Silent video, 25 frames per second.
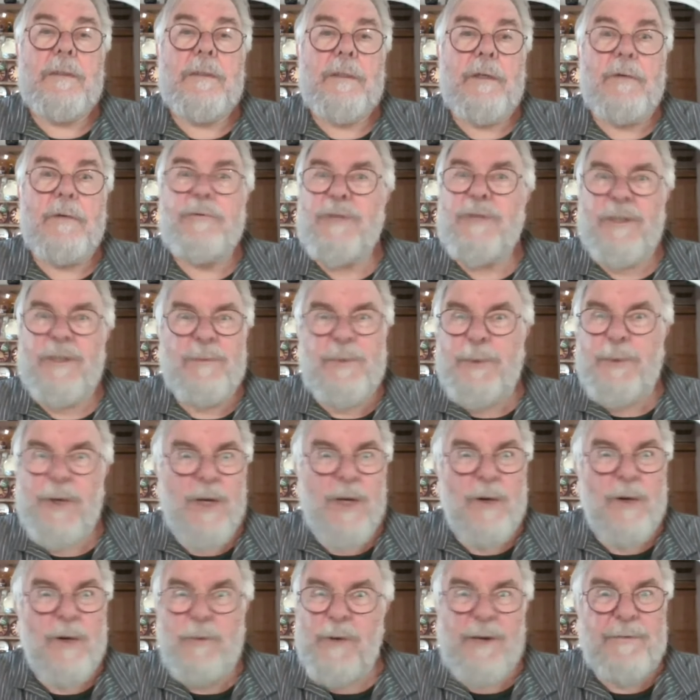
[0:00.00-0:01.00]
Those seem to be a
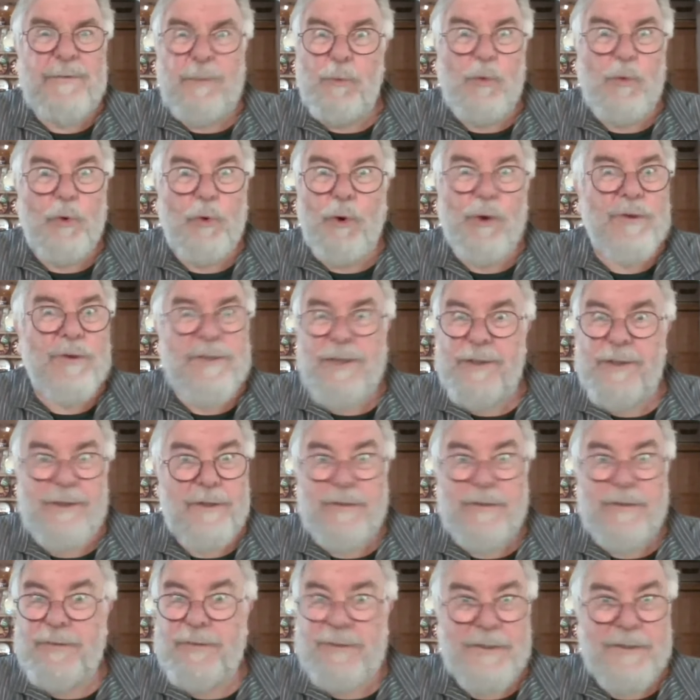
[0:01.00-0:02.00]
long way from water
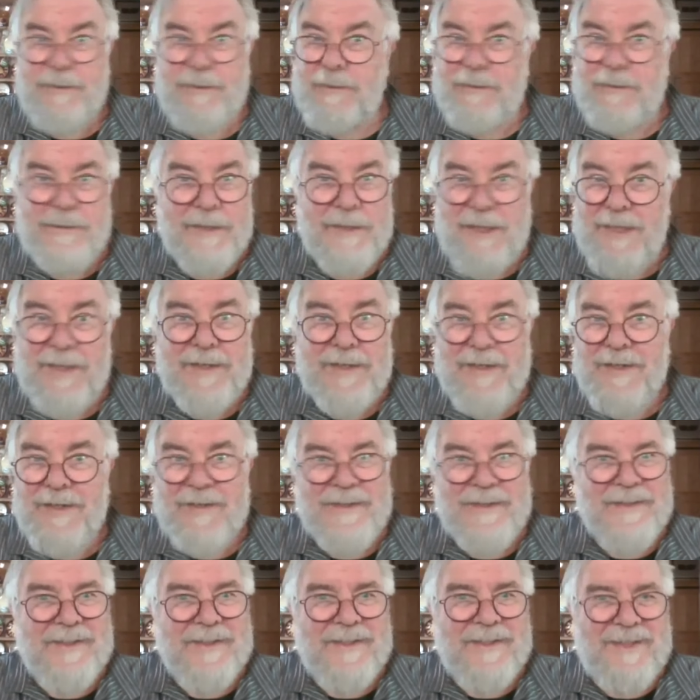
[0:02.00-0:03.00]
though, so
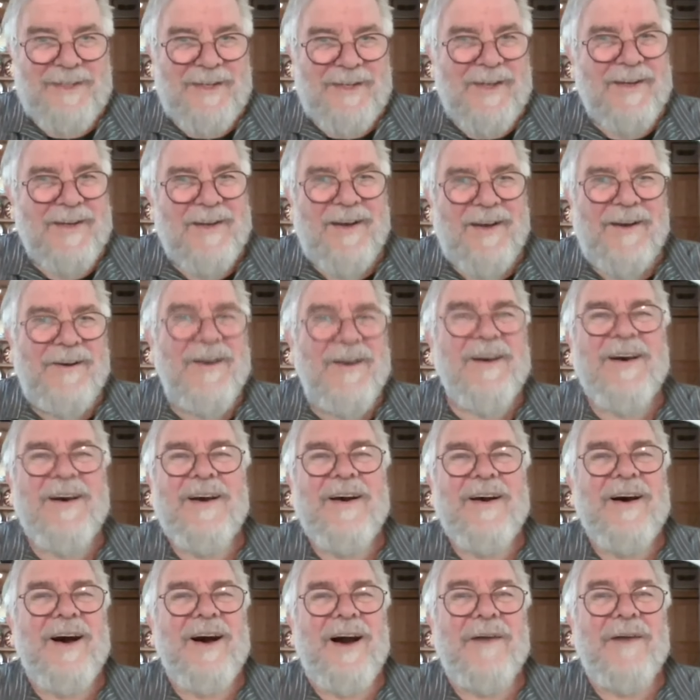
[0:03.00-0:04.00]

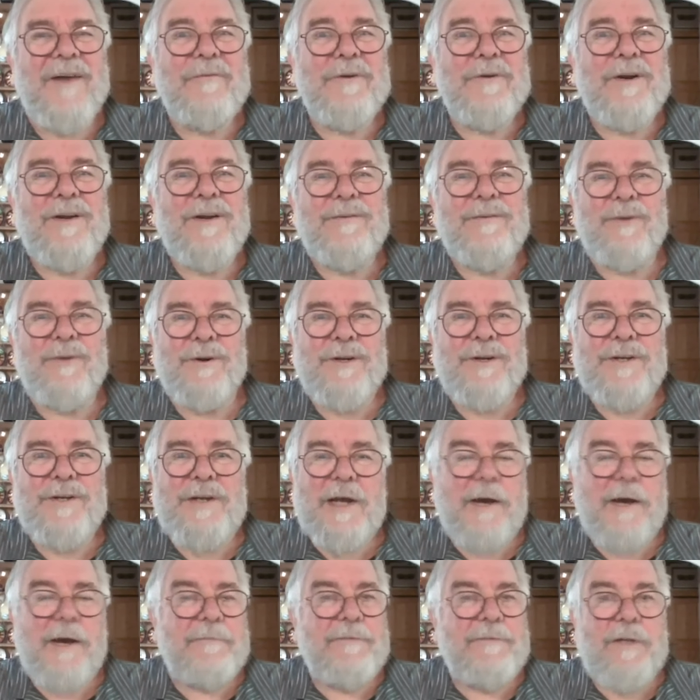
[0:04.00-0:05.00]
I wouldn't have wanted
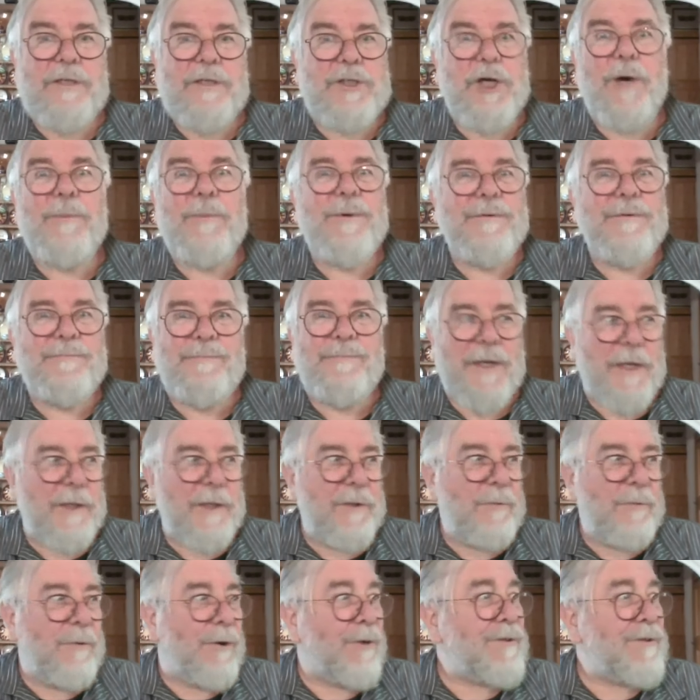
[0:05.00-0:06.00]
to have the job of
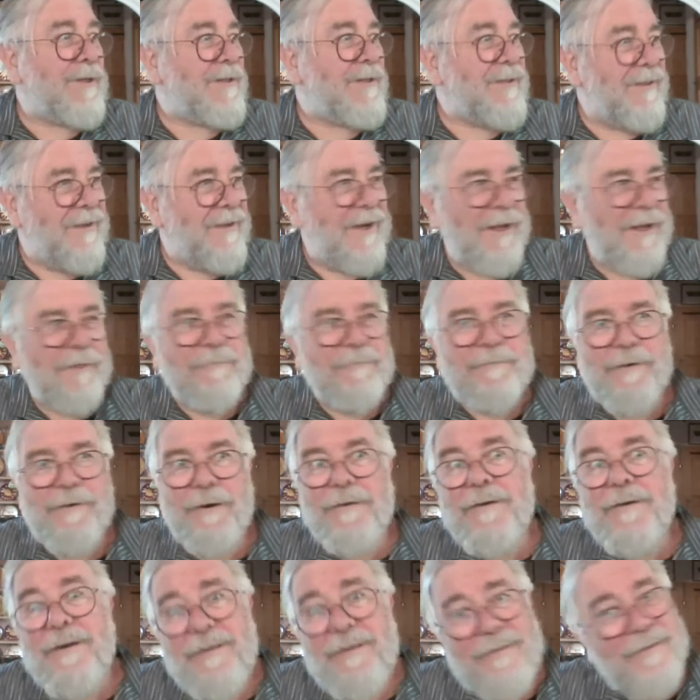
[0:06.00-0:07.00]
bringing the water to the hill
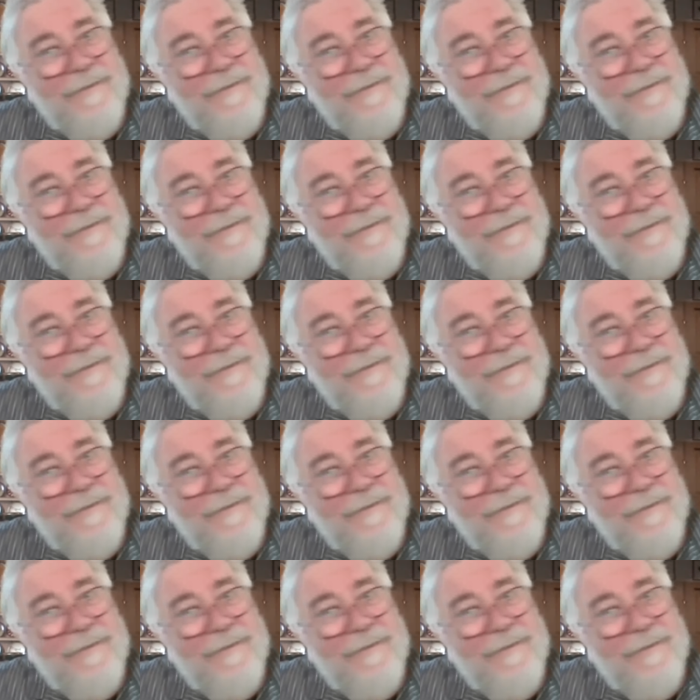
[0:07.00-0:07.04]
fort.